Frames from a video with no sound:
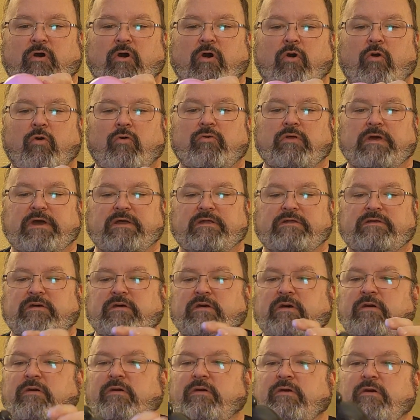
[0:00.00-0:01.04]
hold it
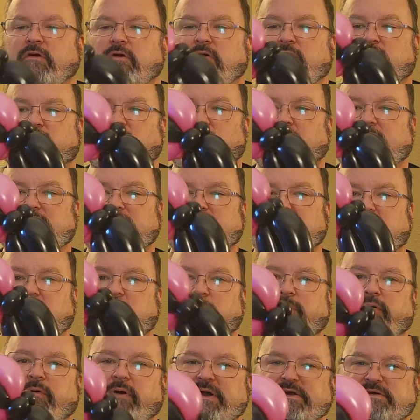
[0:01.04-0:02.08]
right there
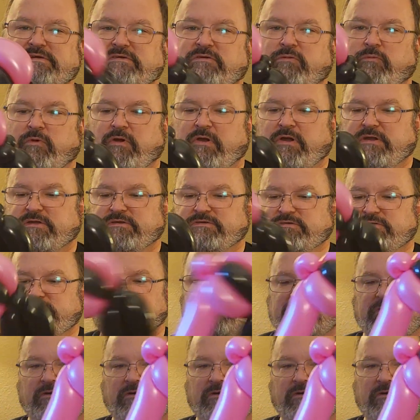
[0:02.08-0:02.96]
in place to where it's